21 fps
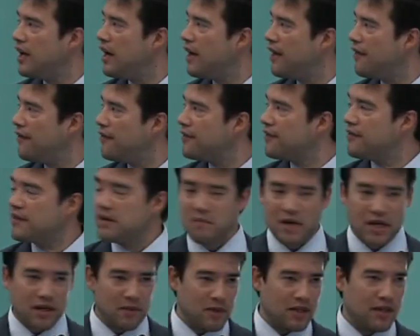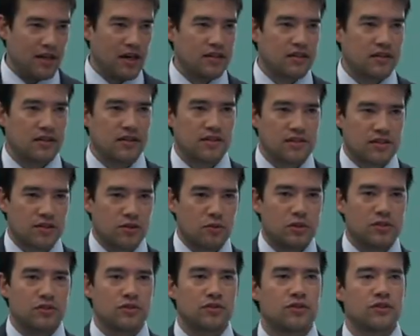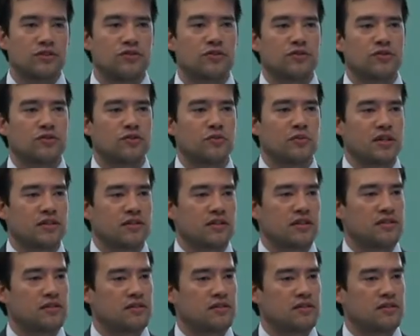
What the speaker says: And there are many, many other things. I don't want to go into too many